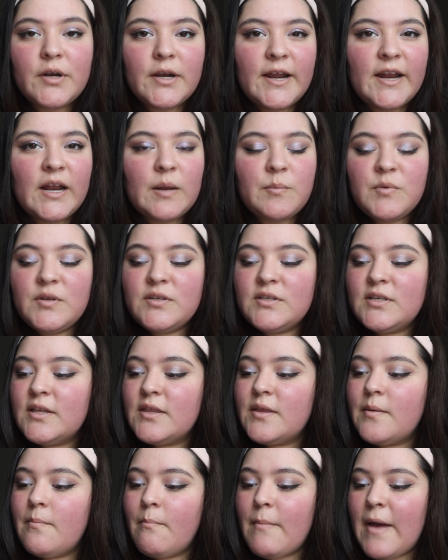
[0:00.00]
and I'm using
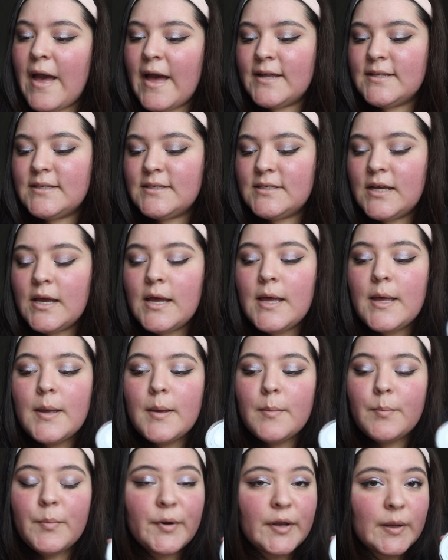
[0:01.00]
the matte
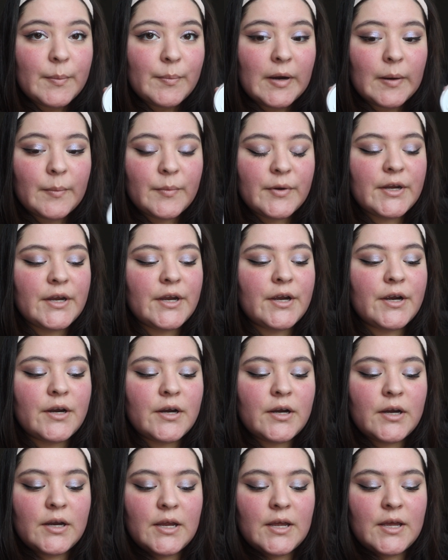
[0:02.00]
Putty primer
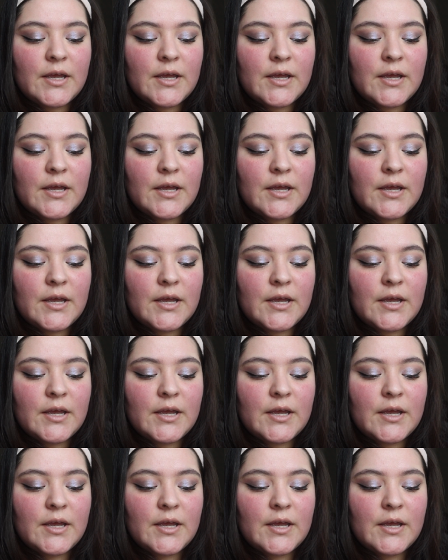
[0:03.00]
here,